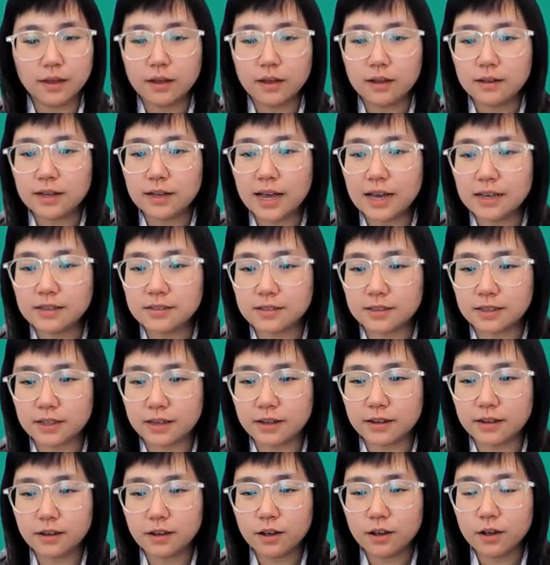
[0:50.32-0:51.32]

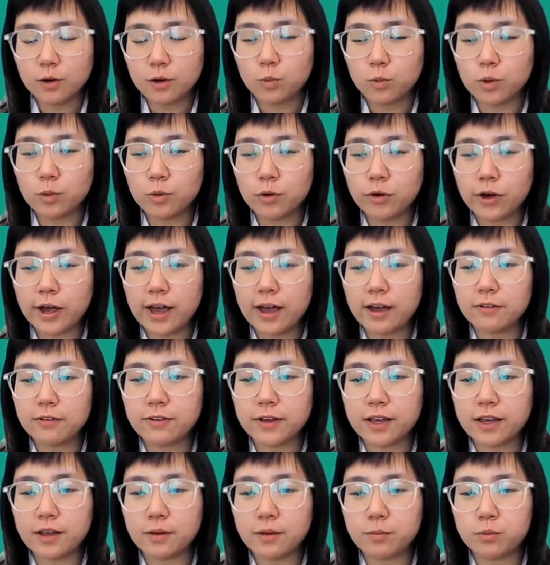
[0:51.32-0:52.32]
Lastly, we will have
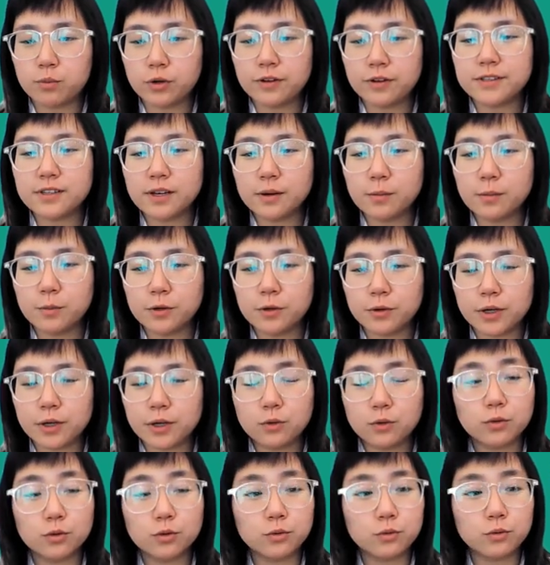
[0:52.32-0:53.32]
a brief summary
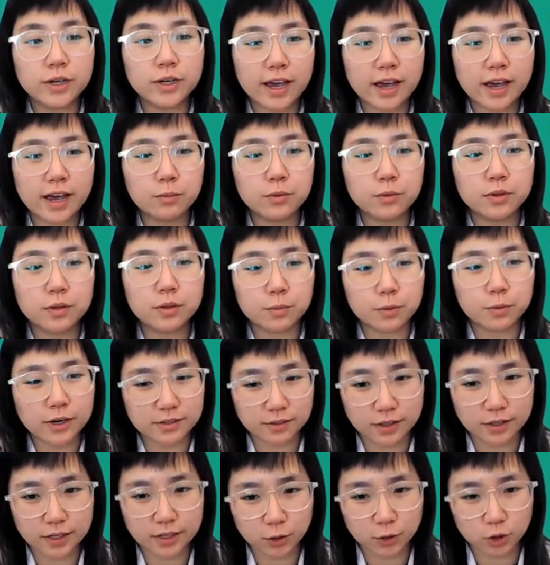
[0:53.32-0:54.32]
to recap the
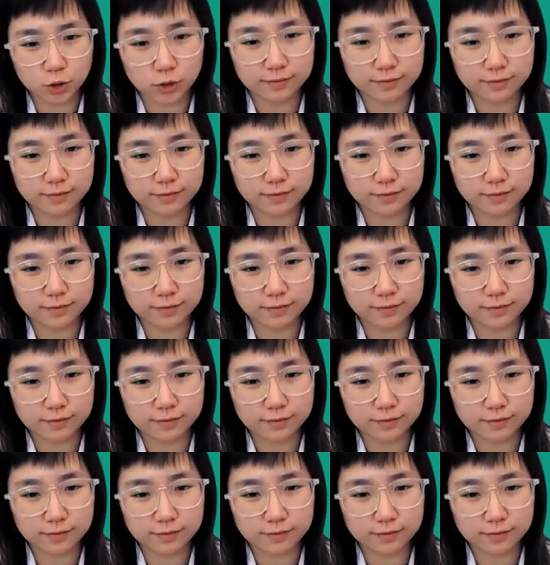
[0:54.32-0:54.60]
presentation.